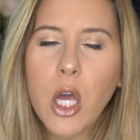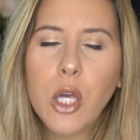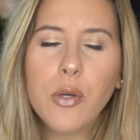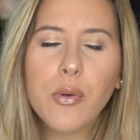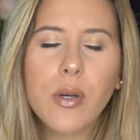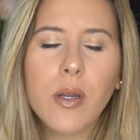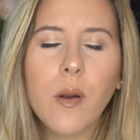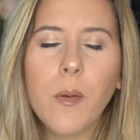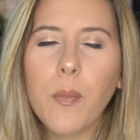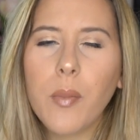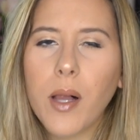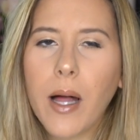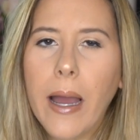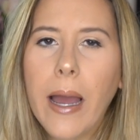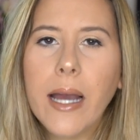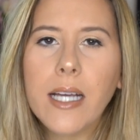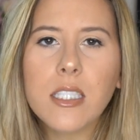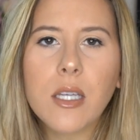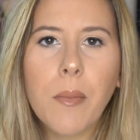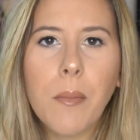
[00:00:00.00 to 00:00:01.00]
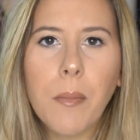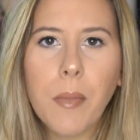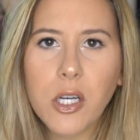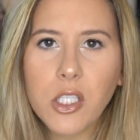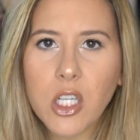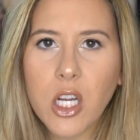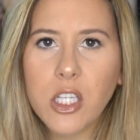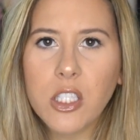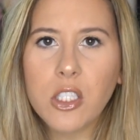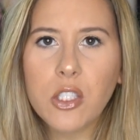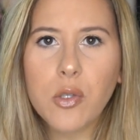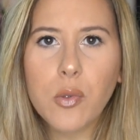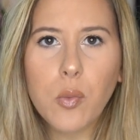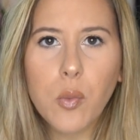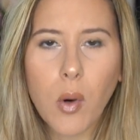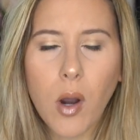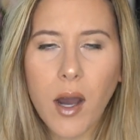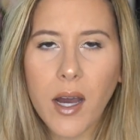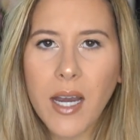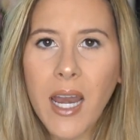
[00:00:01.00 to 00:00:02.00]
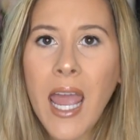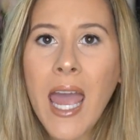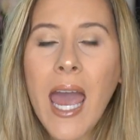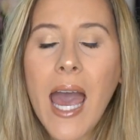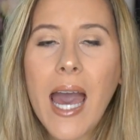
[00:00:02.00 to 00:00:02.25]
You can apply as much as you want,